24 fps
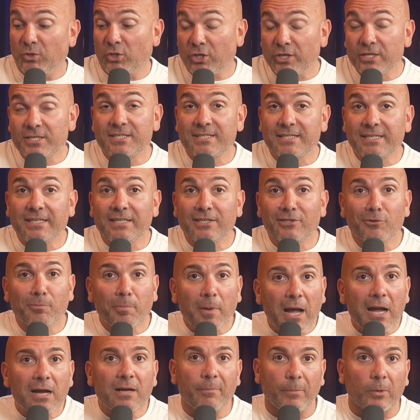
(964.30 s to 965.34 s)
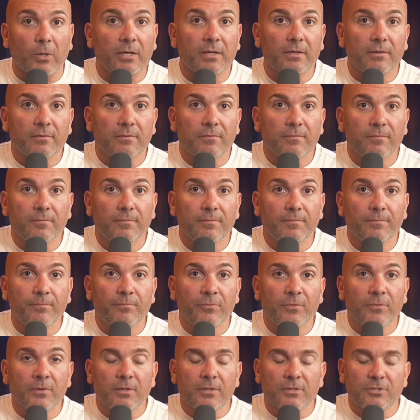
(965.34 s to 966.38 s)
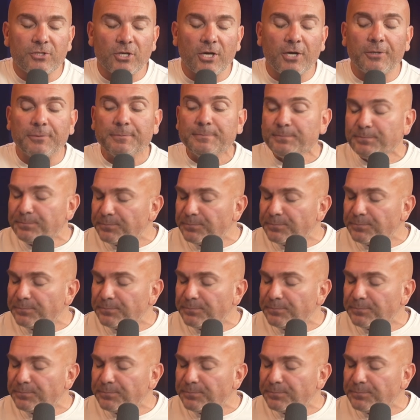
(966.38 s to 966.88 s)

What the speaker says: going to see it in your pocketbook. So